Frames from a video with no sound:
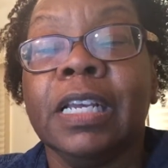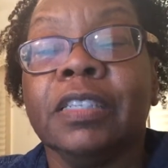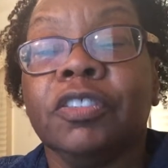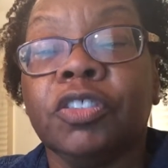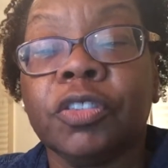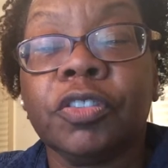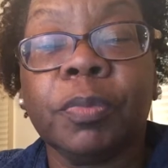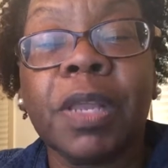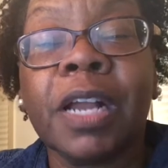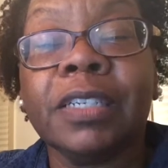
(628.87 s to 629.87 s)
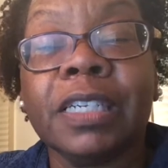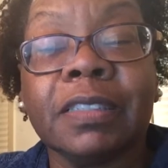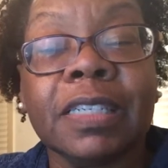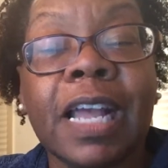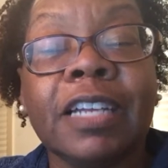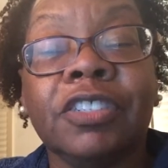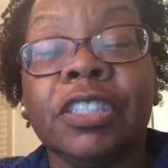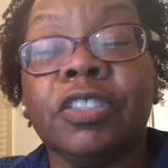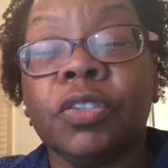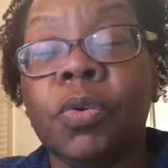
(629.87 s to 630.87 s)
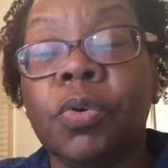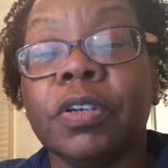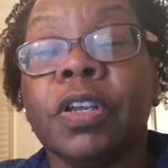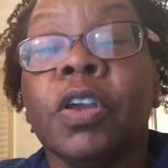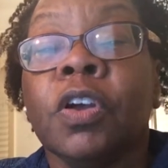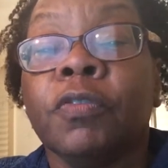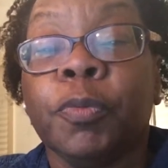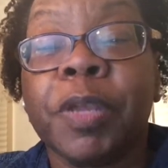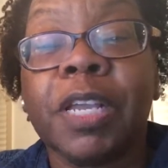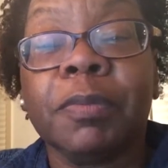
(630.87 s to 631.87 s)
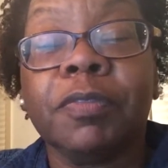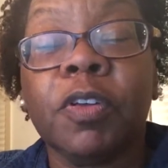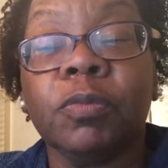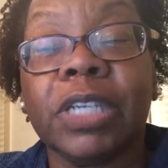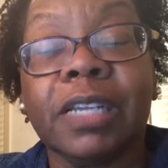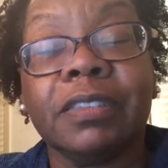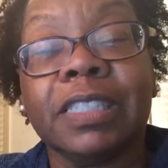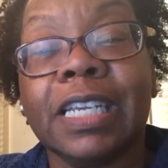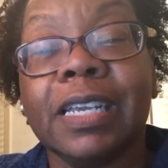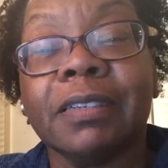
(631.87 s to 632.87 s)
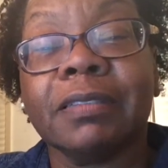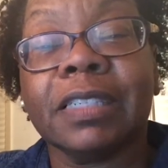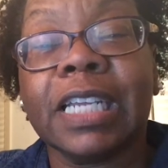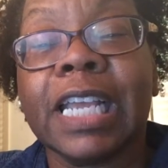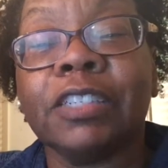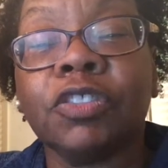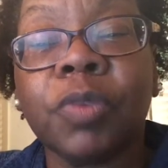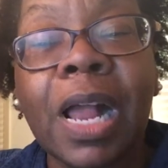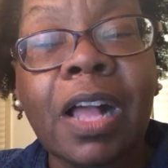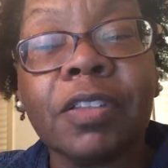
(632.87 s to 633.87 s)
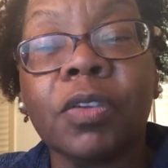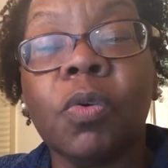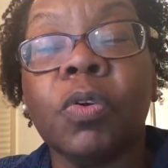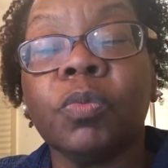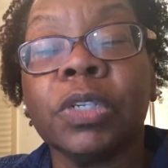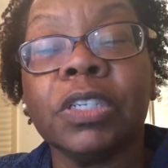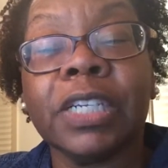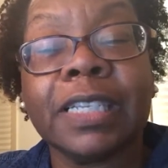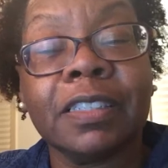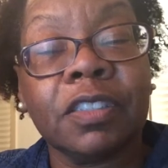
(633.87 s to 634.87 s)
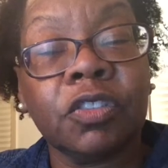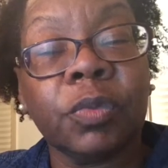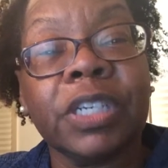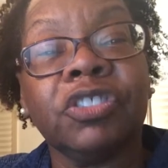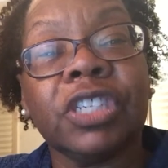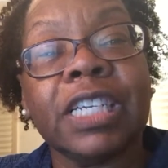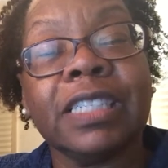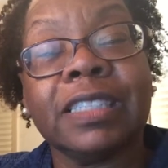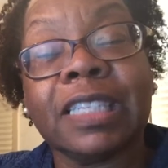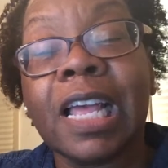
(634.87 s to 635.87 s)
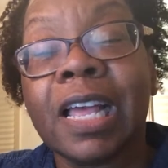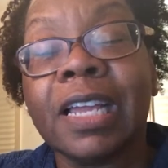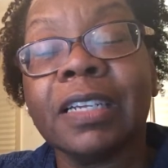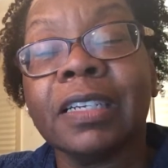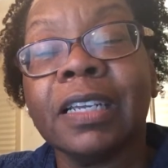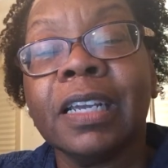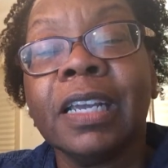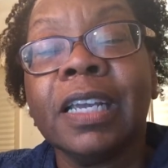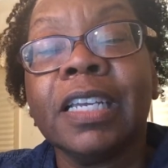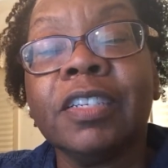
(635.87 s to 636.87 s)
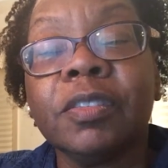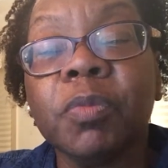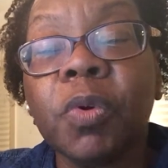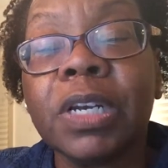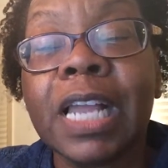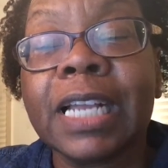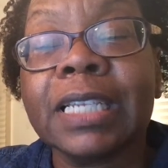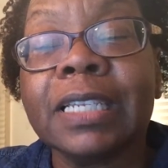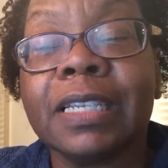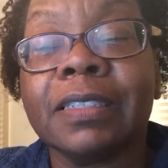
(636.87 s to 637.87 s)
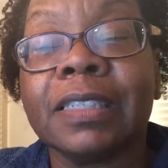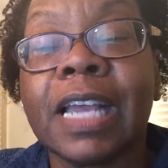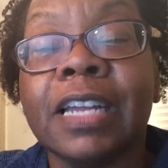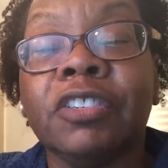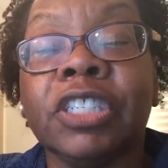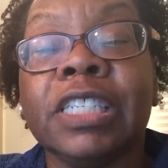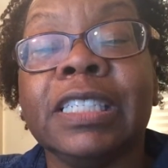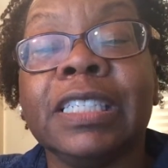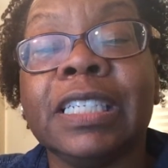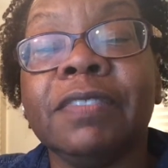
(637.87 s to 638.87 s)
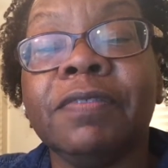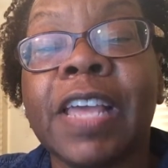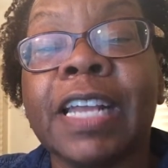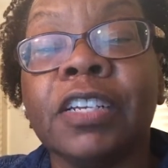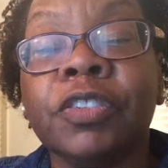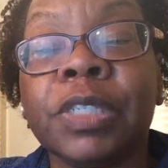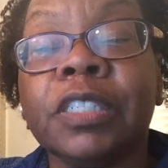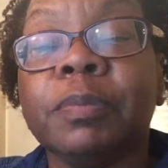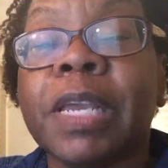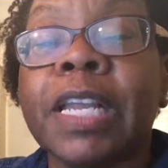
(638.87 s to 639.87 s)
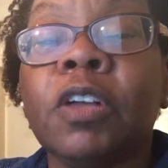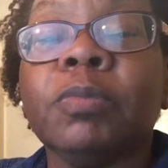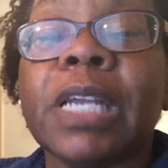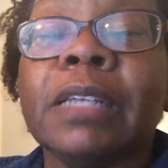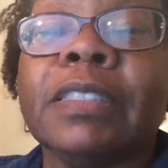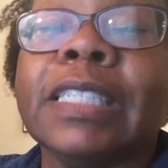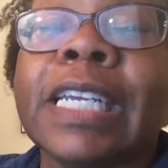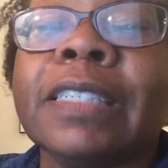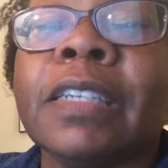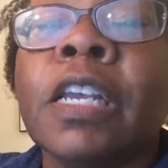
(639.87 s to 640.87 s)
The sugar supplier takes Scottish Inn to court for payment of Hometown's debt. At trial, the court would look at the situation and decide it is more likely that the Scottish Inn did in fact agree to pay Hometown's debts